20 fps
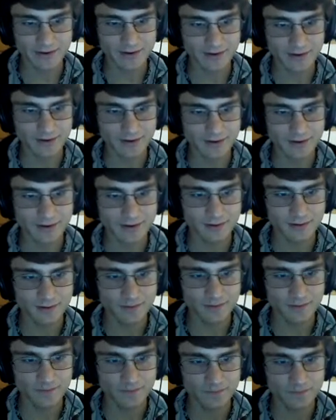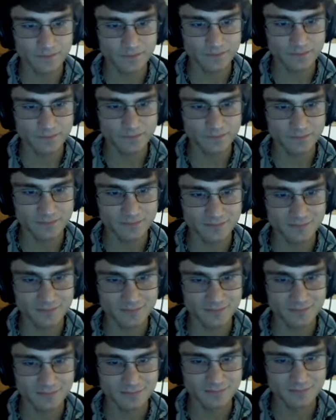
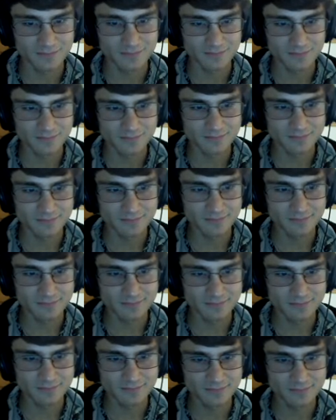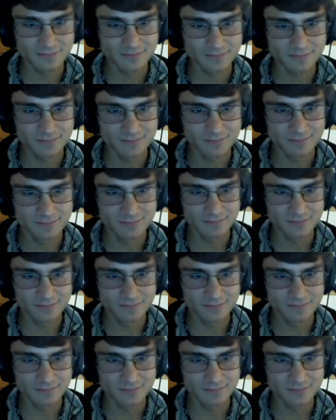Nobody speaks.